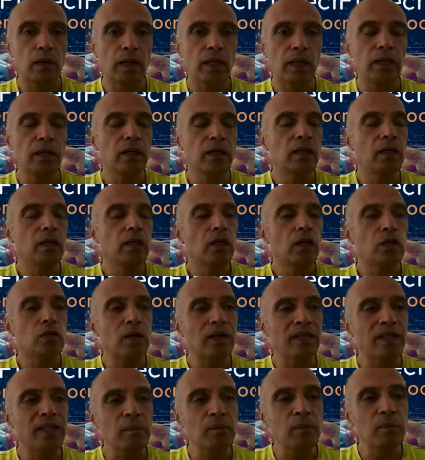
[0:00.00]
Right?
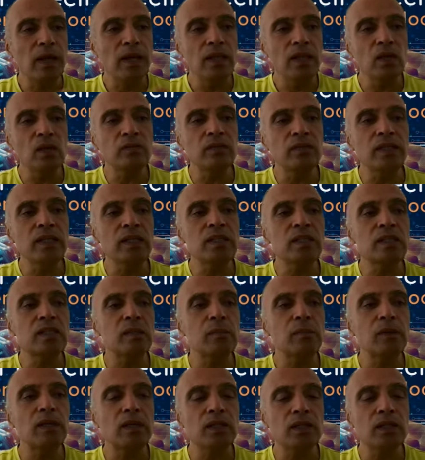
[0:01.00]
So I think many of these
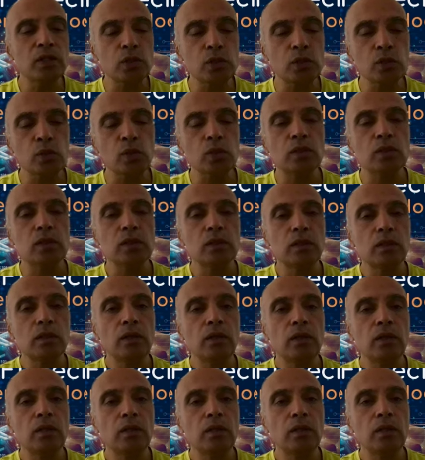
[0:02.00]
similar issues
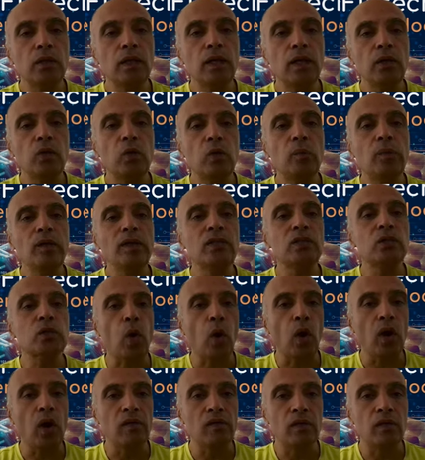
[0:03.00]
need to be
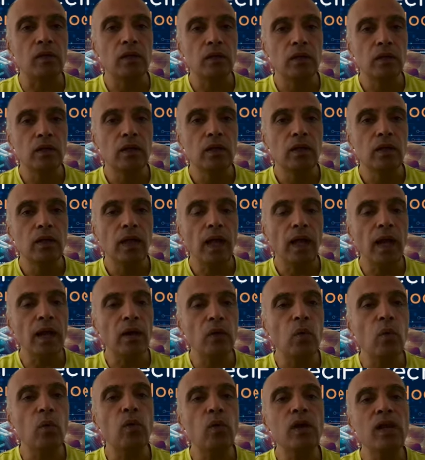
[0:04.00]
solved.
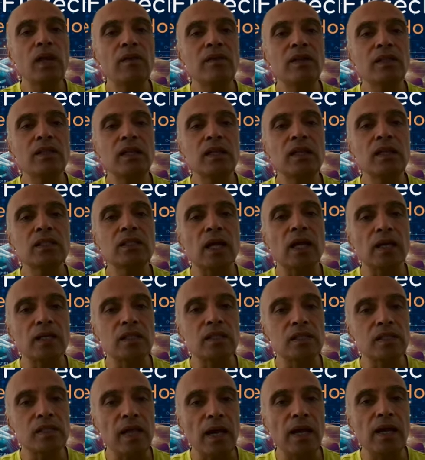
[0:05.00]
And only when there is
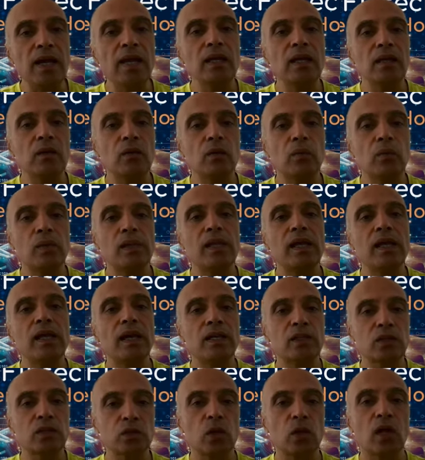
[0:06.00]
understanding will they
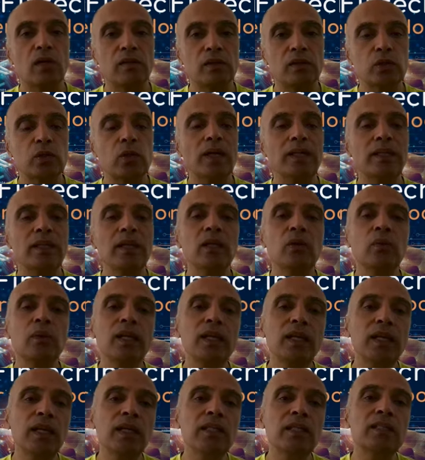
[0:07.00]
get solved. So I think
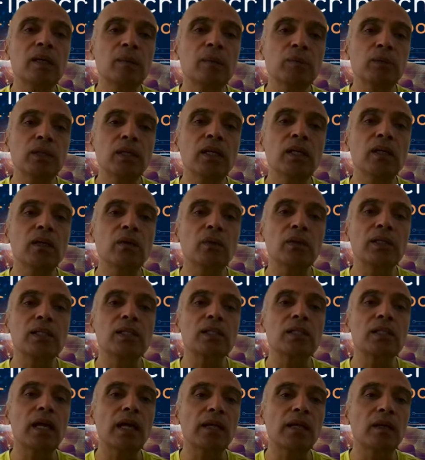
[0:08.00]
we need something which
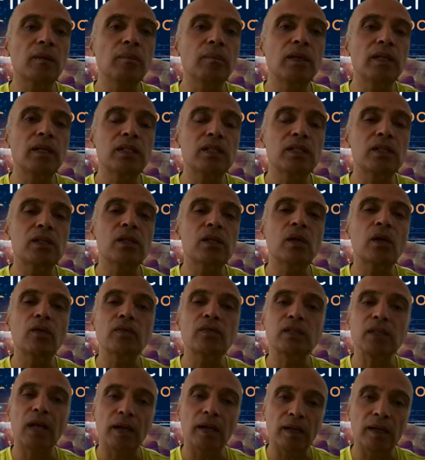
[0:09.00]
is like a ministry
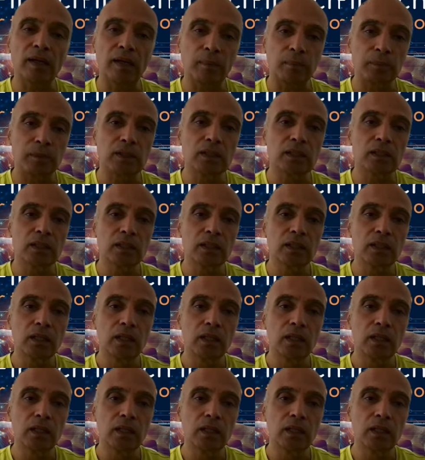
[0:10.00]
of startups.